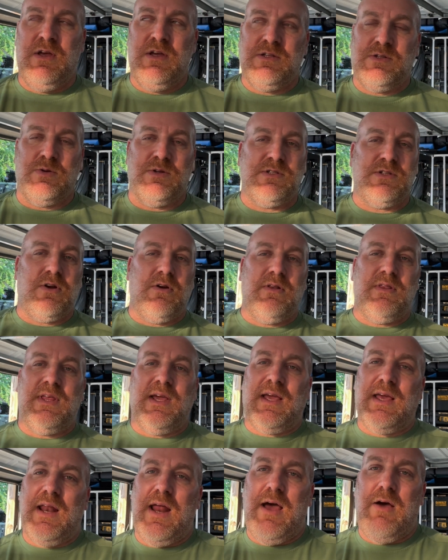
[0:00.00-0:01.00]
So I started
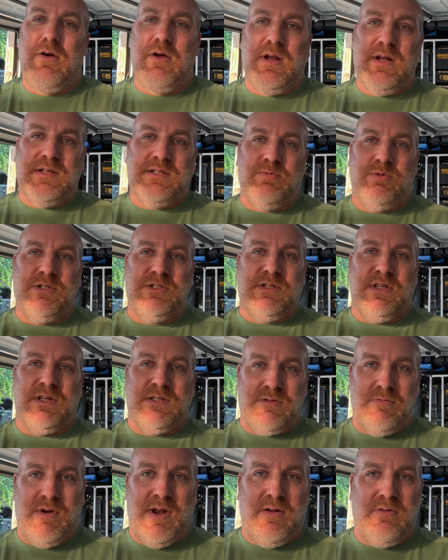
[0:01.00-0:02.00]
thinking, how could I switch
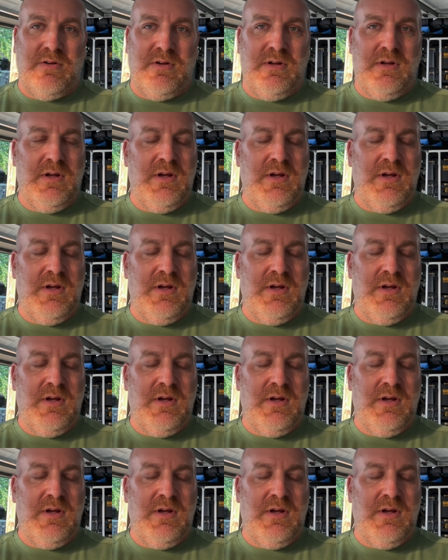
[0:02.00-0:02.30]
things around?